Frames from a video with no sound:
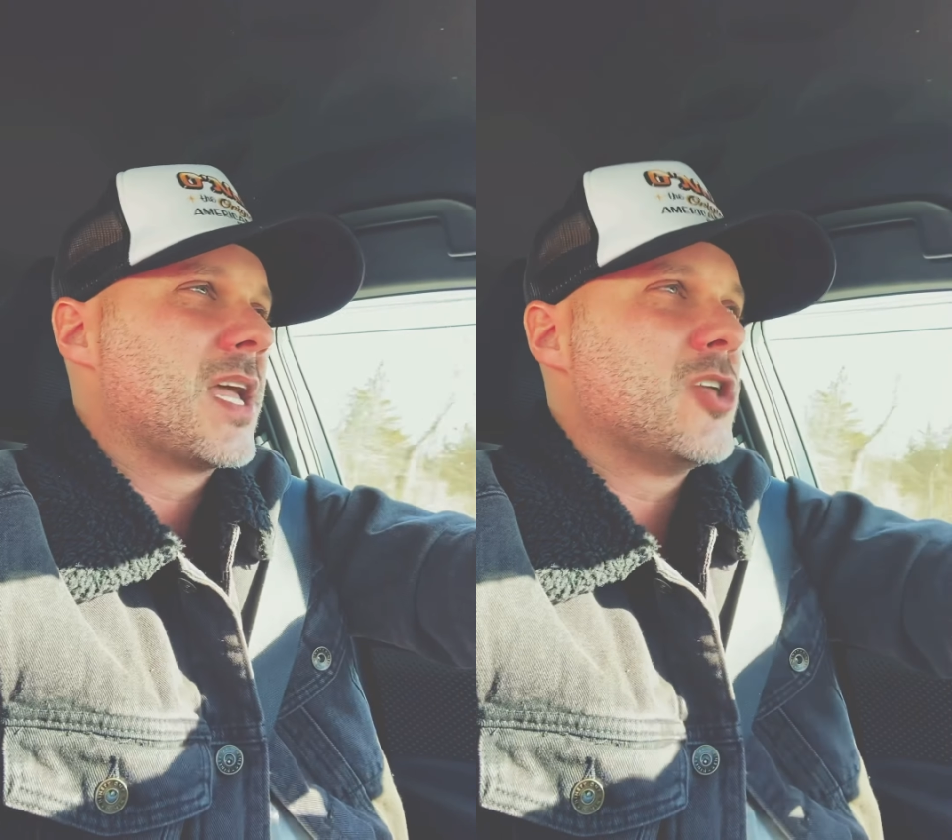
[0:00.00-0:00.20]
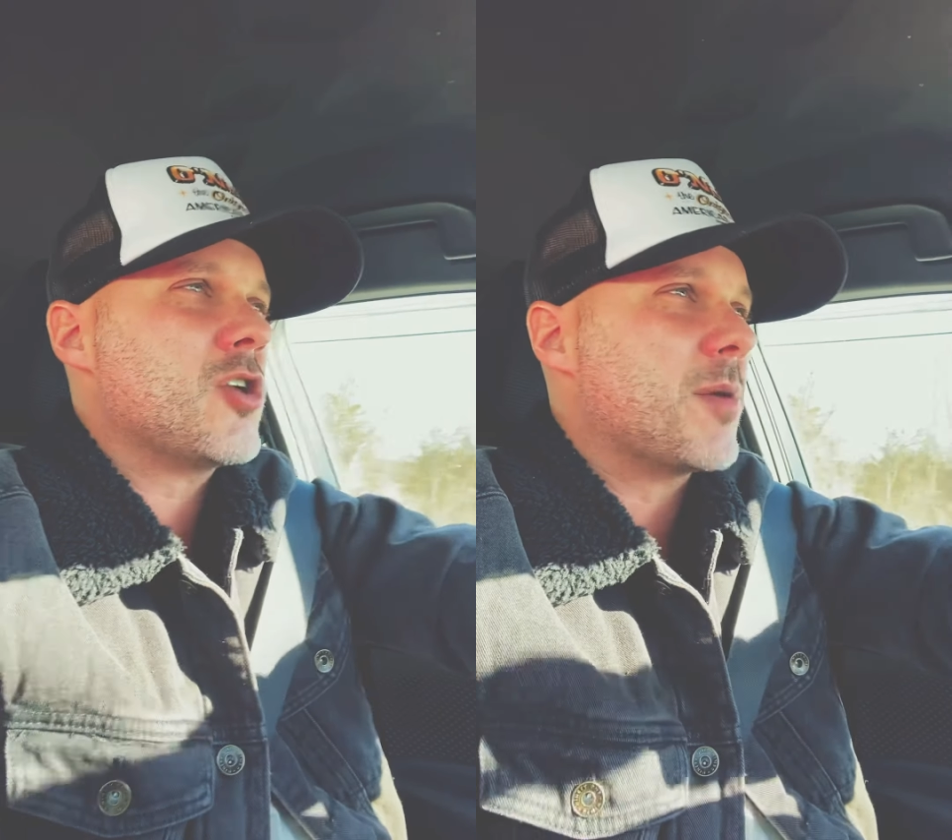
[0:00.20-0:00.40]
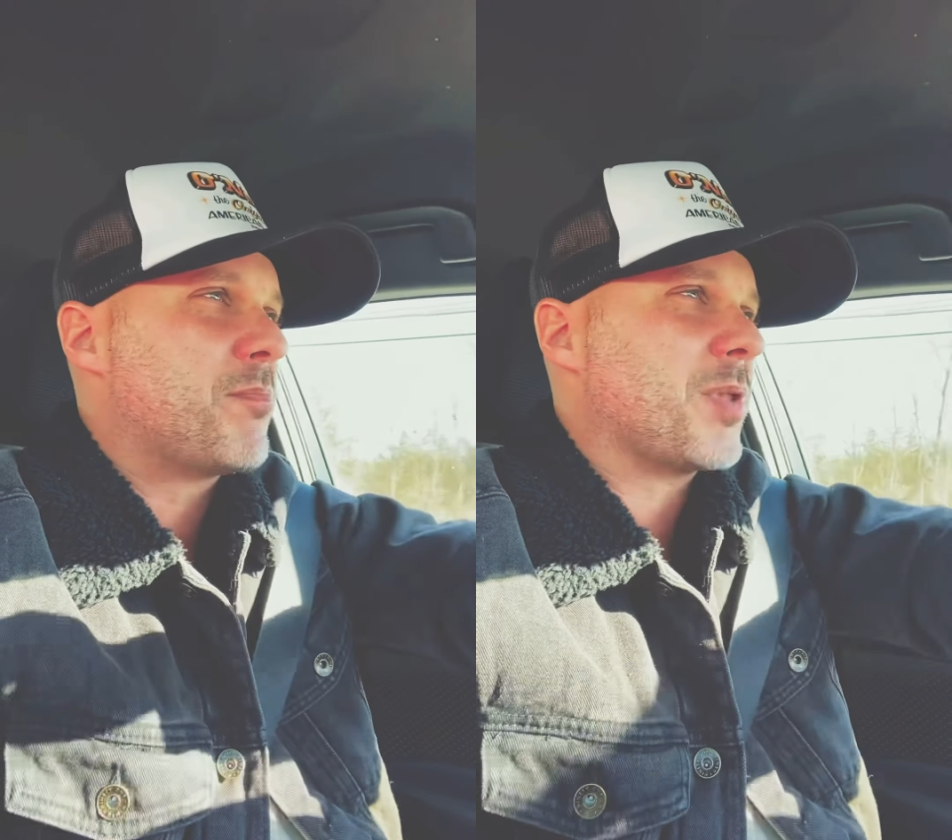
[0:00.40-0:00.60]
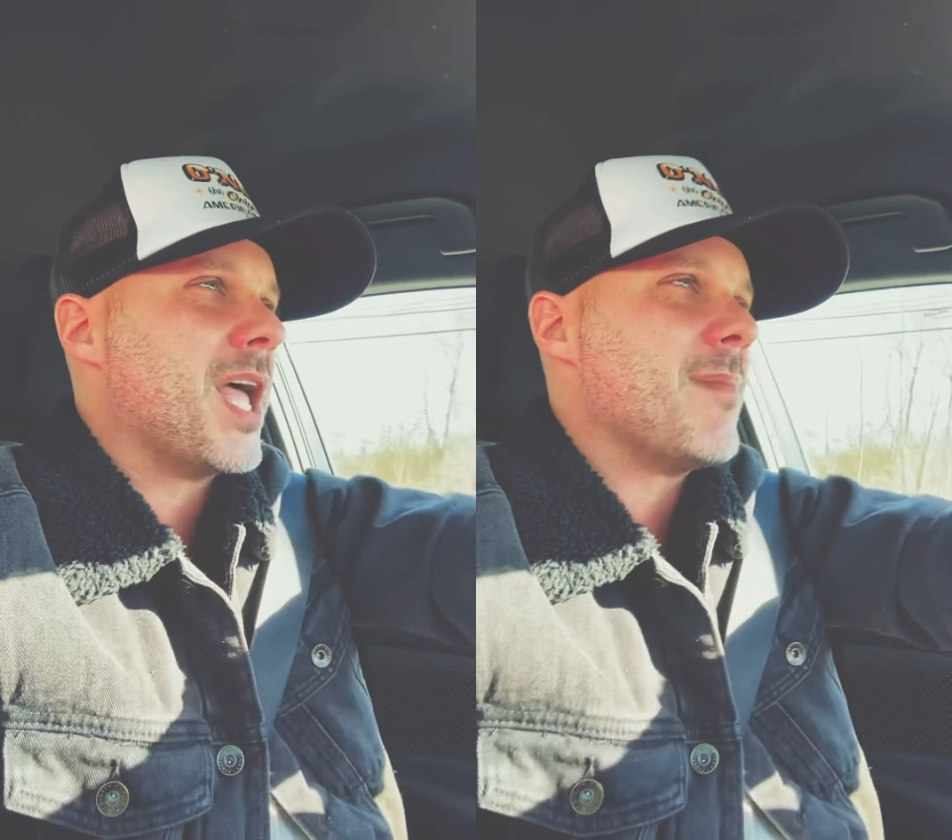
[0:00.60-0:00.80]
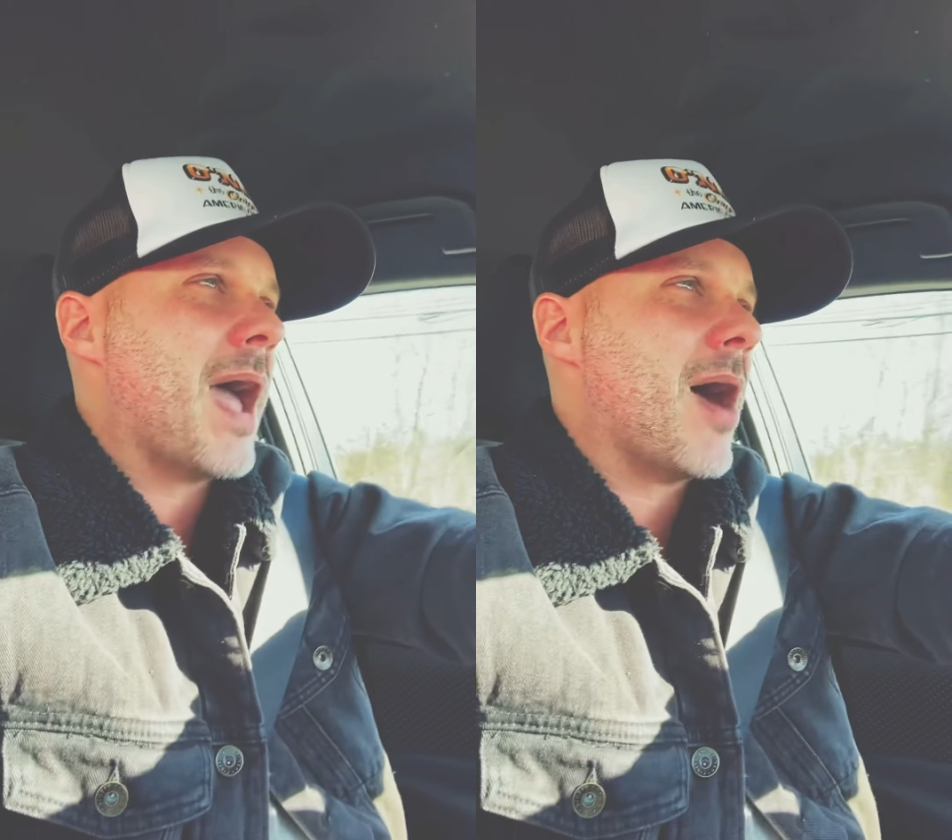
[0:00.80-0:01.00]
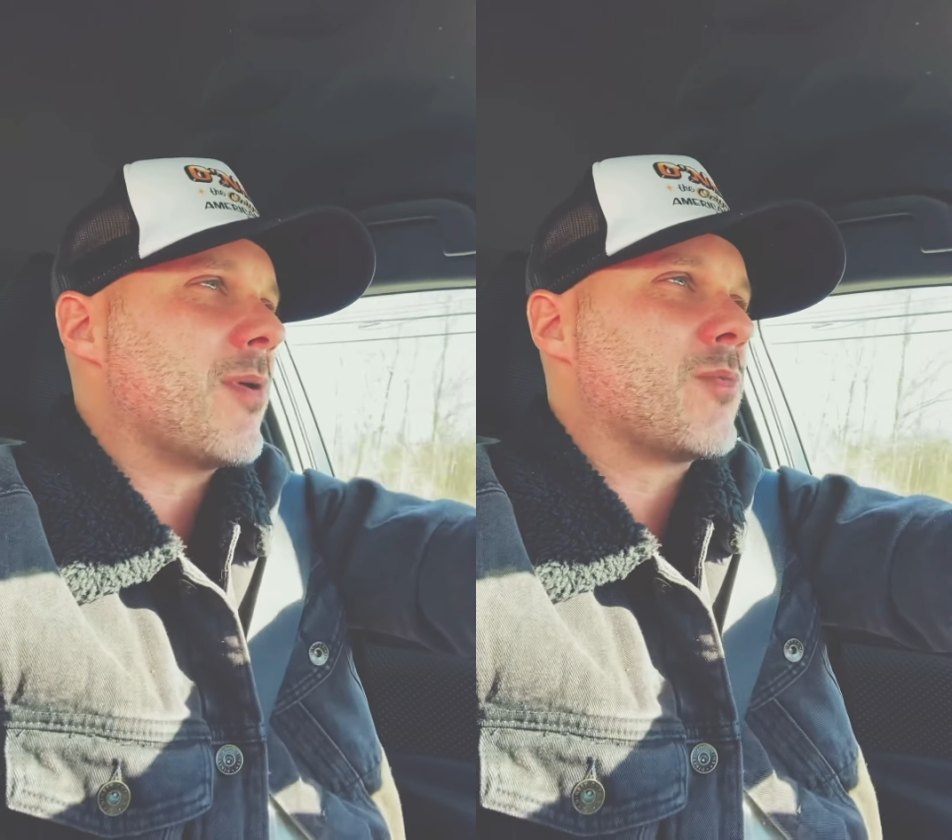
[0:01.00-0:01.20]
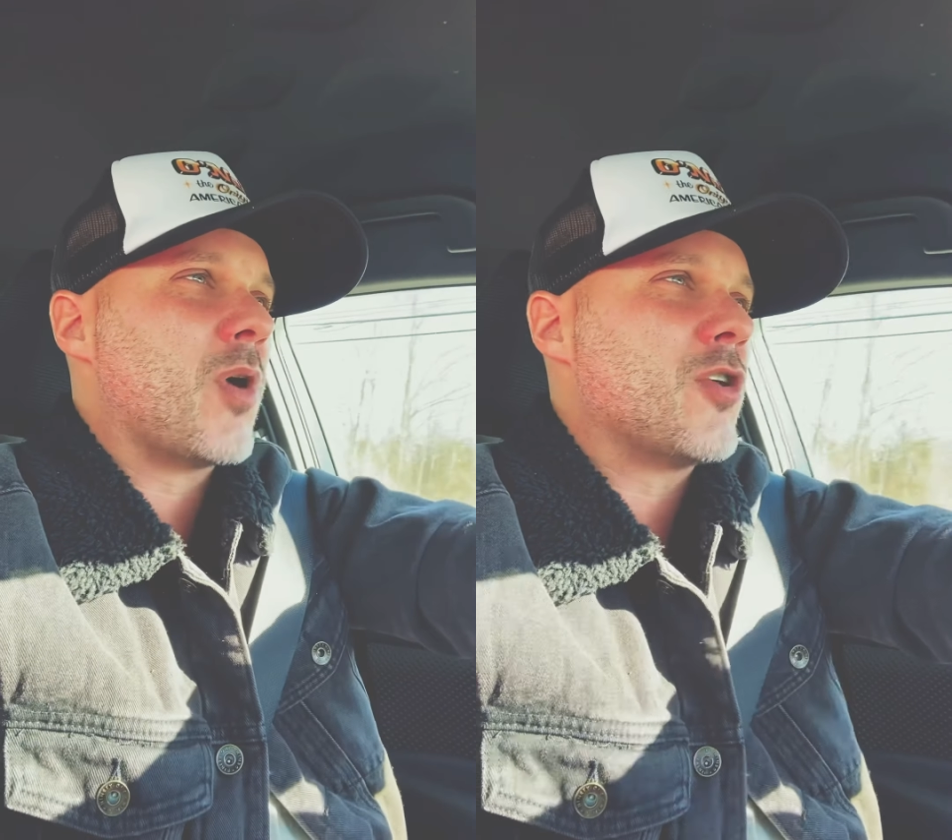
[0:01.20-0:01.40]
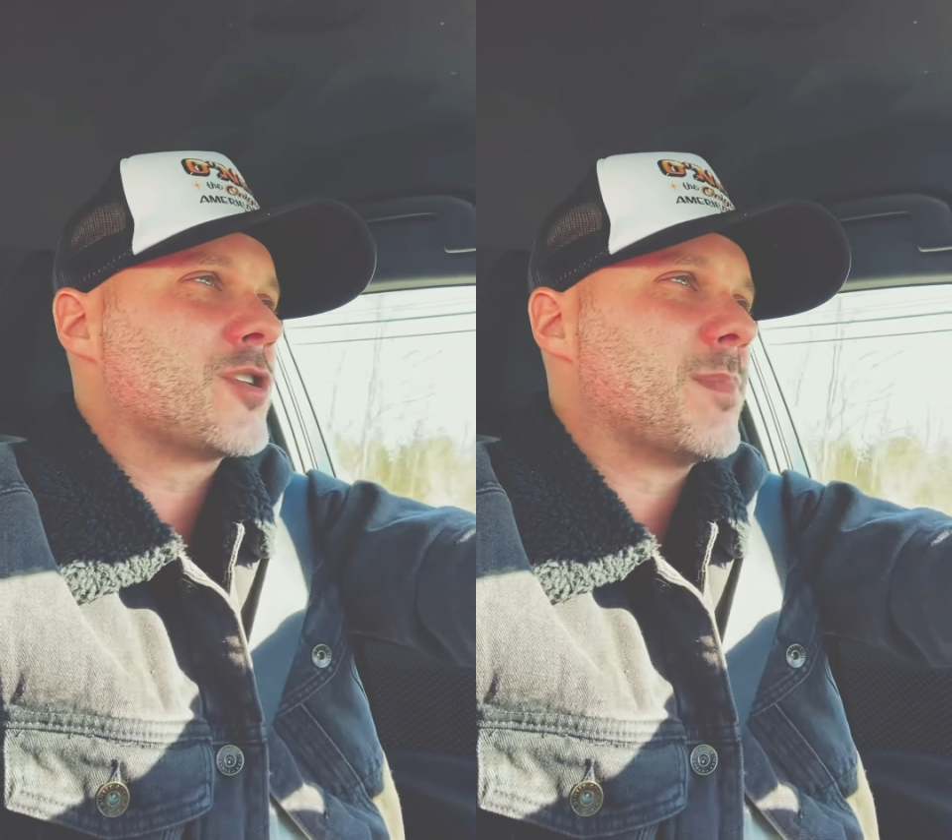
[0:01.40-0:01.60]
You can blame Howie
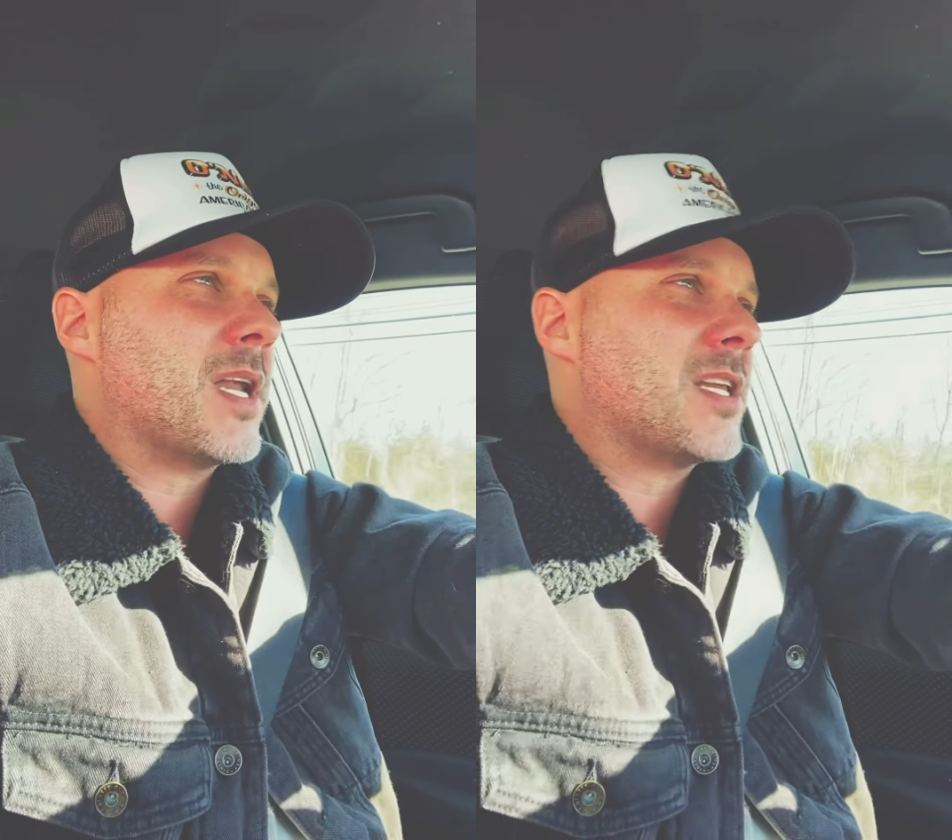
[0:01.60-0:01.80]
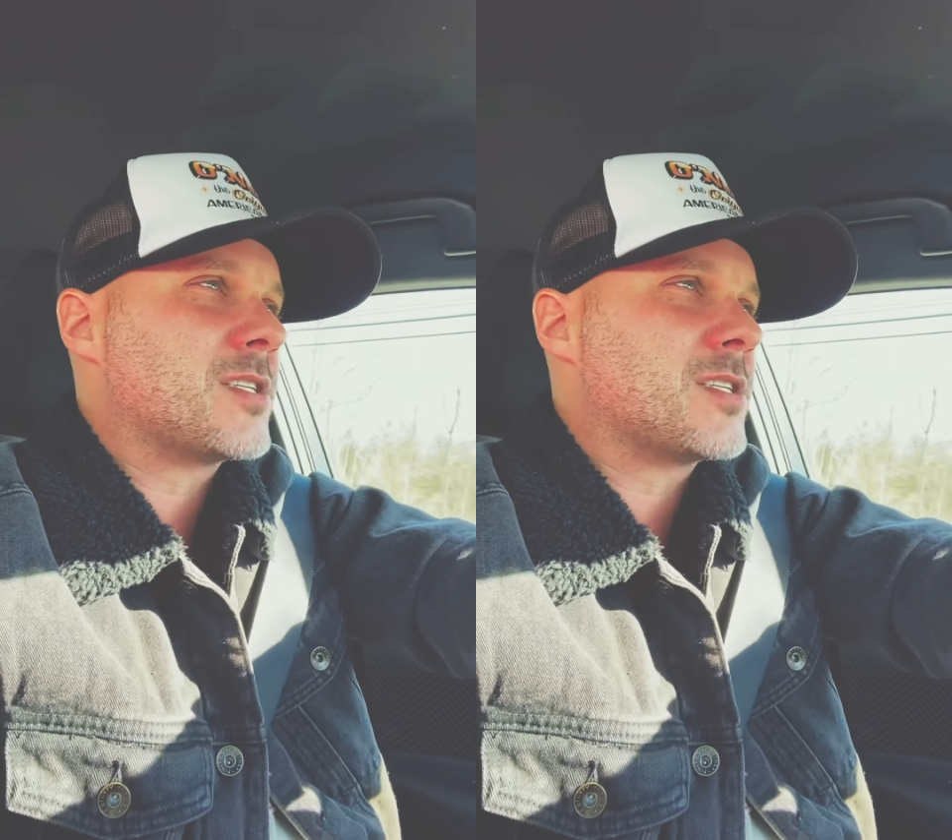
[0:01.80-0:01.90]
Roseman and